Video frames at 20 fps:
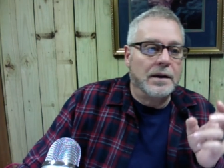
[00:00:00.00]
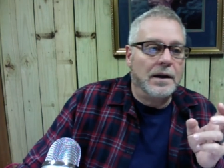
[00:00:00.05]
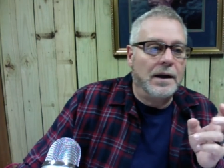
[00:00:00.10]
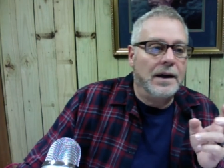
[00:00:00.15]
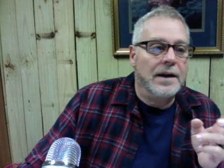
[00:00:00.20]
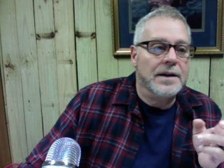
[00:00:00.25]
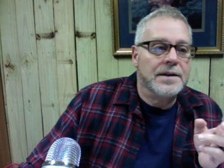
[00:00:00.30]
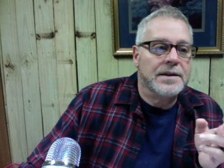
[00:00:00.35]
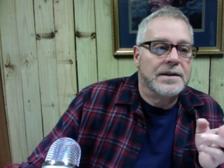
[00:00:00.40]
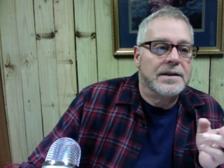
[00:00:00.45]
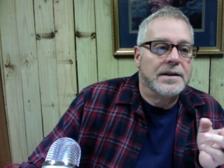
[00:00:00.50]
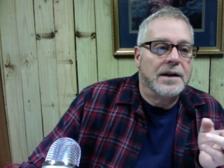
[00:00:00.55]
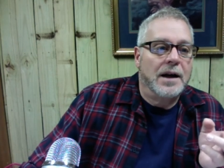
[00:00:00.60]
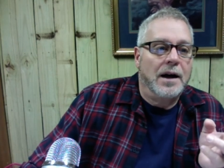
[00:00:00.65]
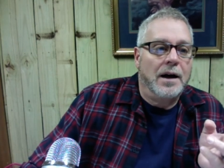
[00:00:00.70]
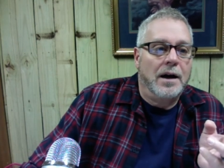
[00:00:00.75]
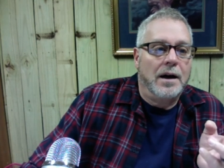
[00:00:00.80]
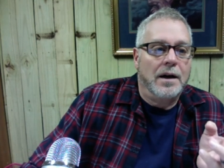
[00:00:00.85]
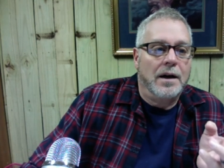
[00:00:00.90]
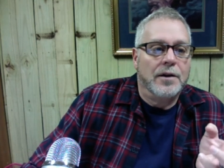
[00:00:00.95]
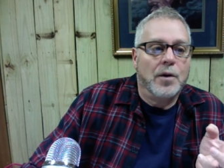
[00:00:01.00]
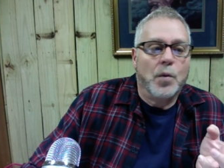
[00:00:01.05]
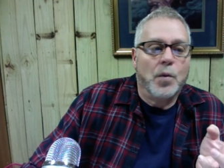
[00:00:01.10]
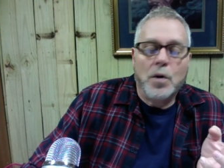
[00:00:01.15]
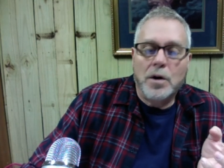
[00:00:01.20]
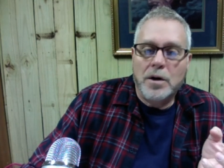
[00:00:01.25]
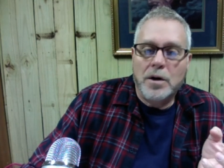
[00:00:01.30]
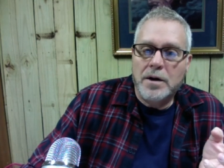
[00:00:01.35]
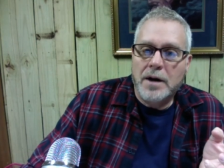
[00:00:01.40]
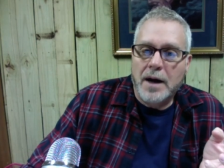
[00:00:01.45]
the
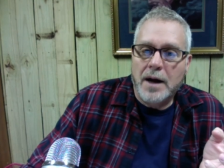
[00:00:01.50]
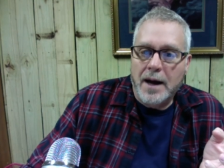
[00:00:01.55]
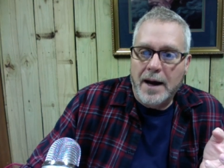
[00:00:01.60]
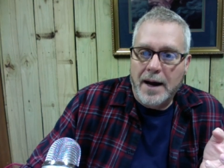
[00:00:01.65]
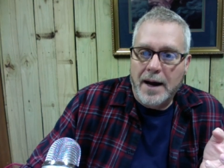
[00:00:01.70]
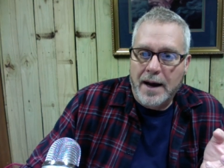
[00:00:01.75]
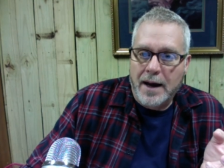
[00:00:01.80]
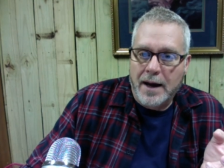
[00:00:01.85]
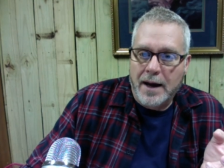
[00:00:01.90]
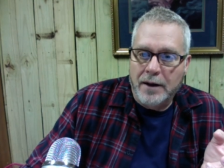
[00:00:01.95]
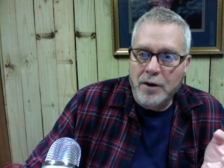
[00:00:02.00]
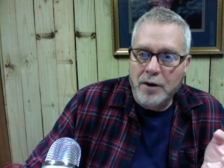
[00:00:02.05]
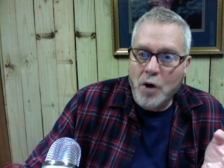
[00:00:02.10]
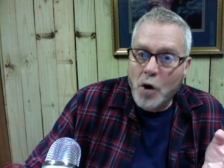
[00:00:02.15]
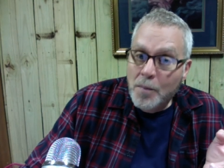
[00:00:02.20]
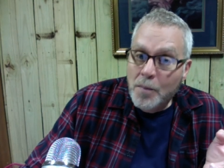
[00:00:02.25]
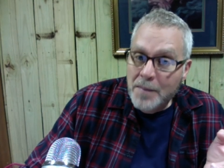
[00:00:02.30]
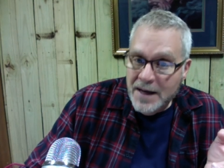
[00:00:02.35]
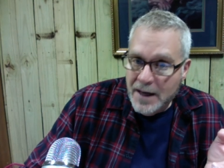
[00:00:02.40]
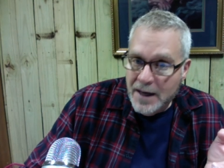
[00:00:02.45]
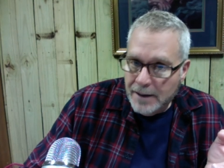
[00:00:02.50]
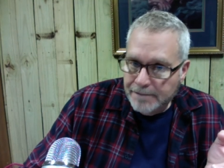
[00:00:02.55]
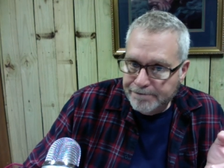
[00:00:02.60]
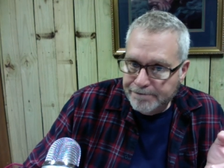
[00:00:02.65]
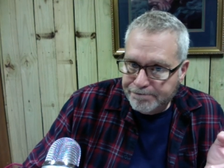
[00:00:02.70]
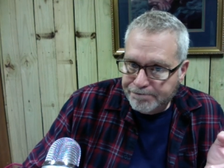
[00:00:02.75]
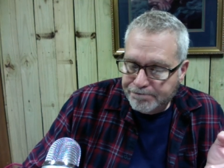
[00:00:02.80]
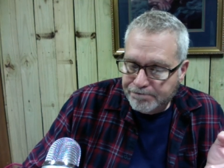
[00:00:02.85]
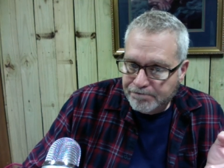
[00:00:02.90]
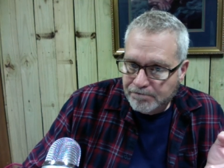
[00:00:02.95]
word anomia
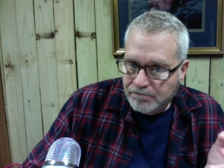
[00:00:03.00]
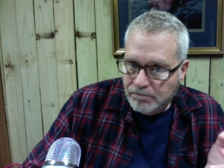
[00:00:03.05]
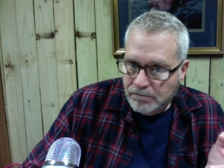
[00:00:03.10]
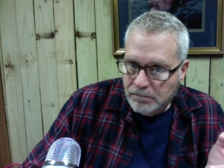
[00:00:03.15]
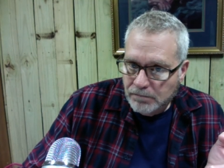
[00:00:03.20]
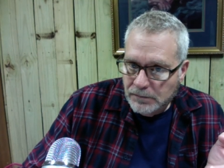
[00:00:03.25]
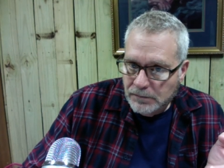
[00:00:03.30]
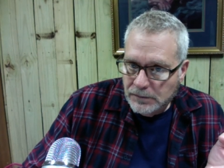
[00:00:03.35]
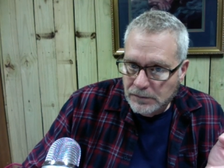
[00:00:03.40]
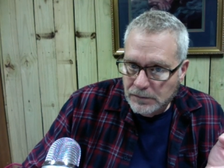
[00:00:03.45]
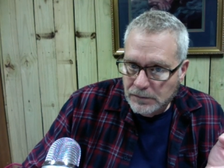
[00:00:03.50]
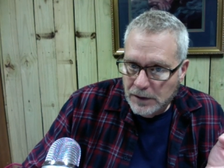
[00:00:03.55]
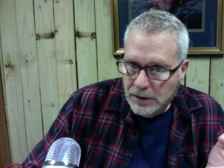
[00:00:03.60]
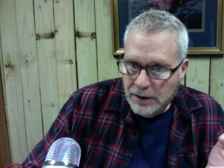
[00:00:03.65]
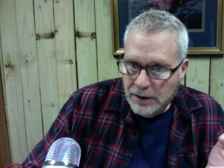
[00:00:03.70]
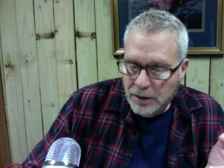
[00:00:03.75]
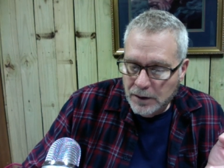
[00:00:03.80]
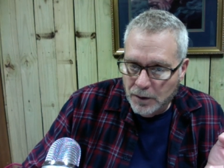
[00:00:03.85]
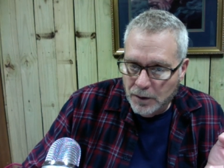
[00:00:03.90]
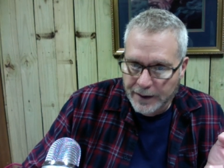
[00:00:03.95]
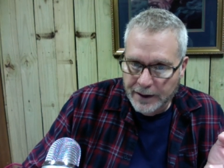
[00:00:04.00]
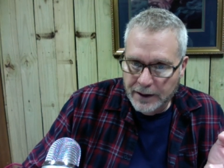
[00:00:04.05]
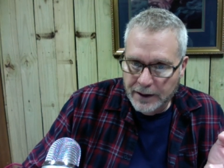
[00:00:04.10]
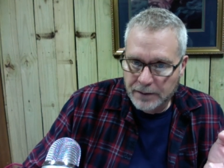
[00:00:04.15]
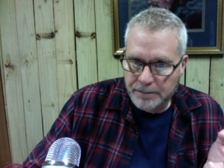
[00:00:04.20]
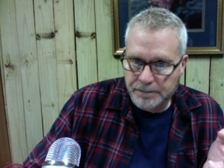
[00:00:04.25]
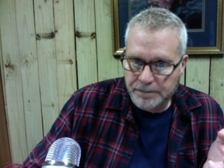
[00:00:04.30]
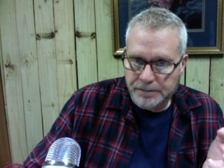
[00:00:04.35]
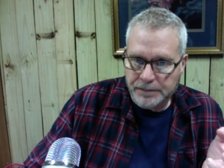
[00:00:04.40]
in the Greek.